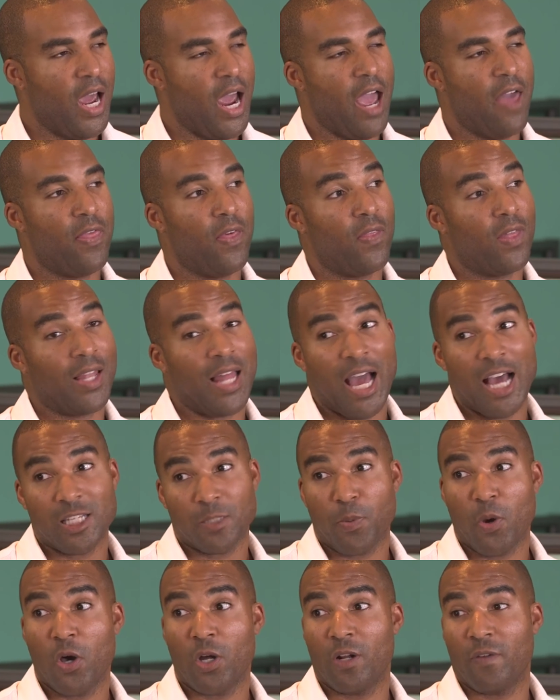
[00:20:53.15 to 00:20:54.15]
And then the
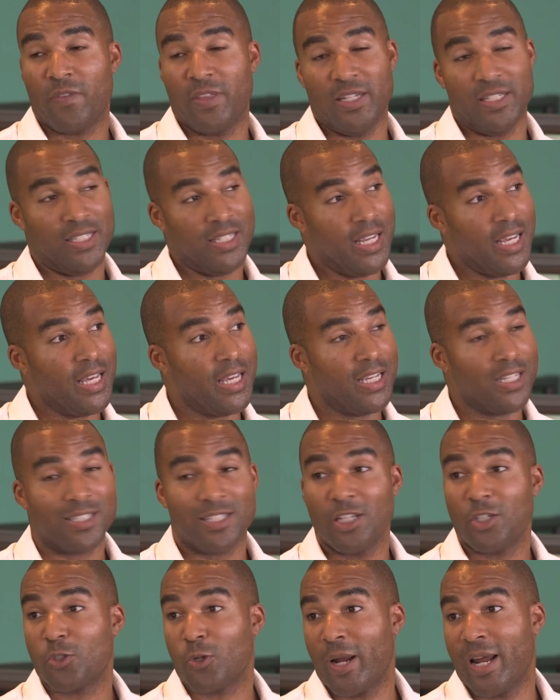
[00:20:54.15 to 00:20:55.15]
last part of the T is
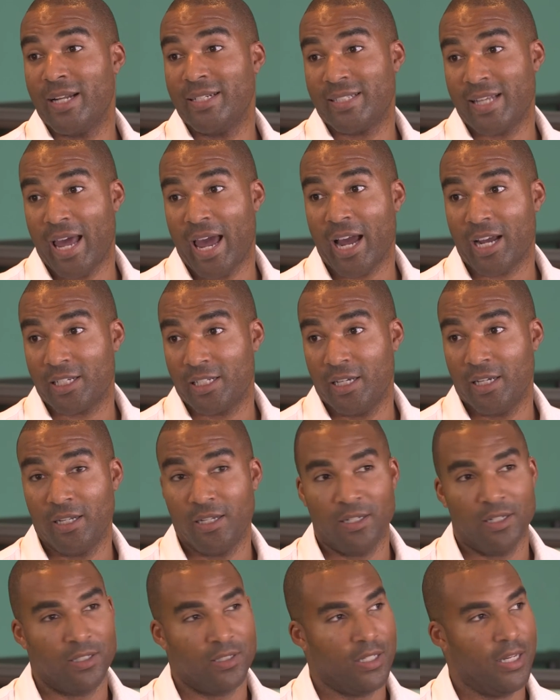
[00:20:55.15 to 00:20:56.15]
the
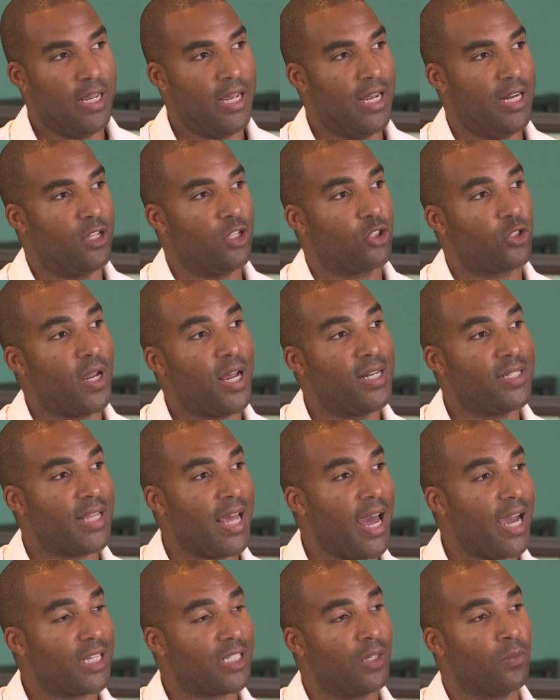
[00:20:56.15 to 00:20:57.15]
transaction. And the
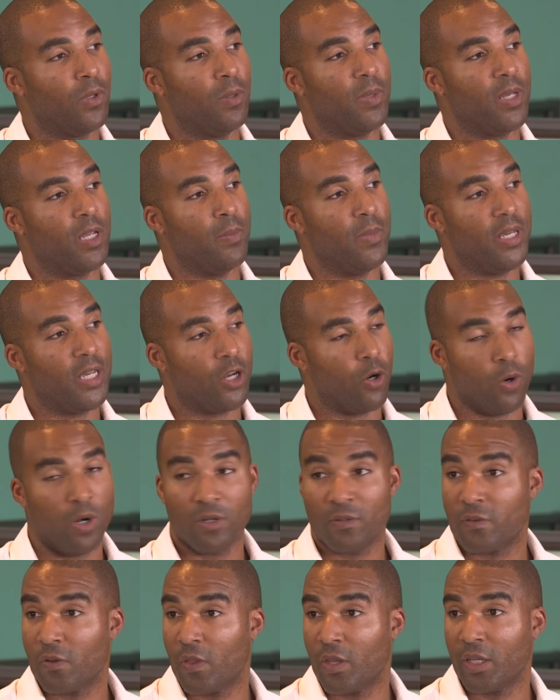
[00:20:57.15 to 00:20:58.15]
transaction would be me
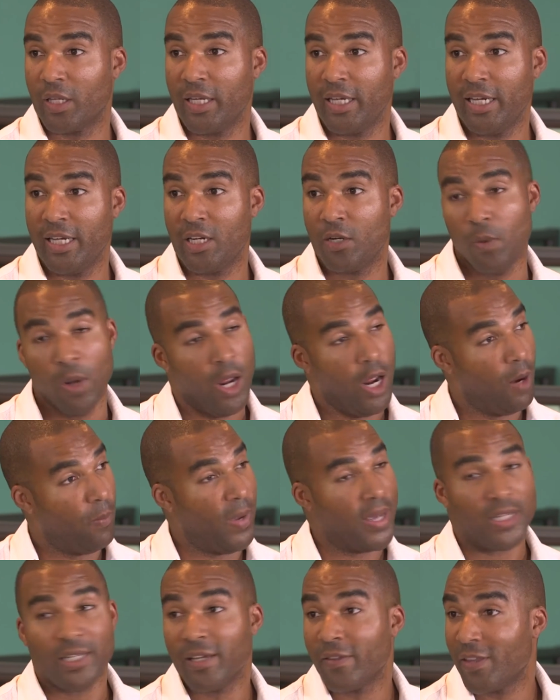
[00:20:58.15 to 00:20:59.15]
going for the lead,
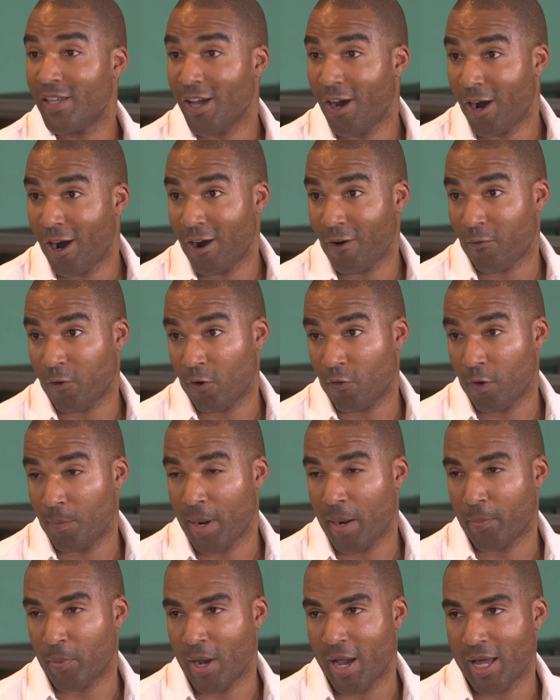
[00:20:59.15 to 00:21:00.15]
making the offer for
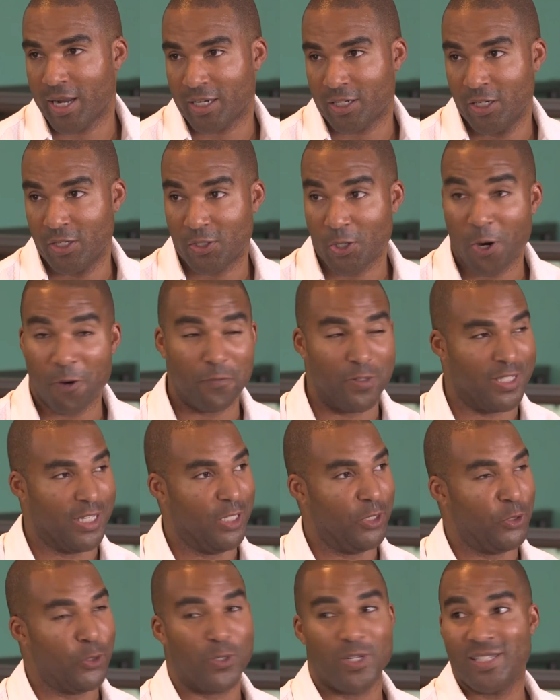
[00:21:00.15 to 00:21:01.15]
my product and service. And
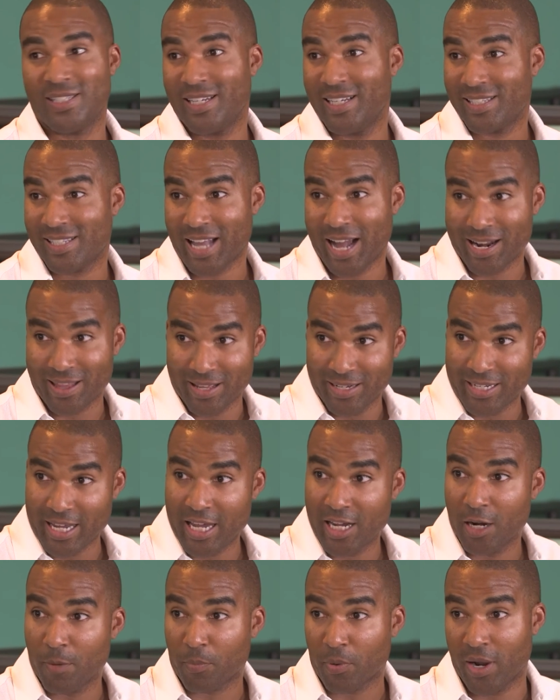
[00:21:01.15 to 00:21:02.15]
as you can see, it's kind of the
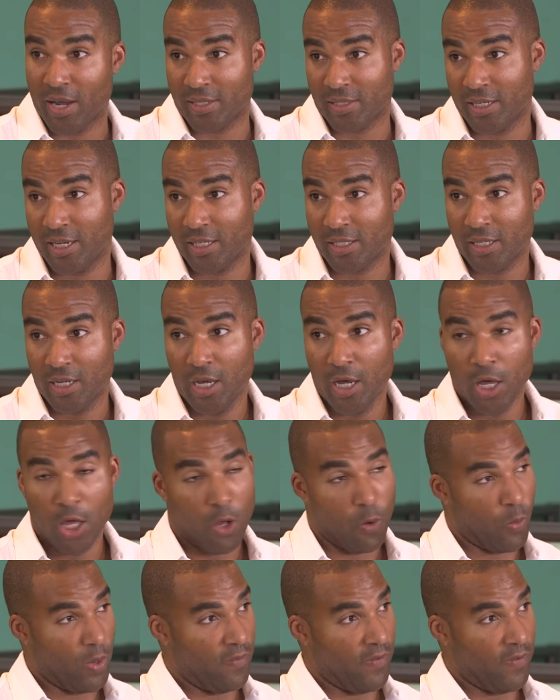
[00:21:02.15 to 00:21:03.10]
dating process. Right.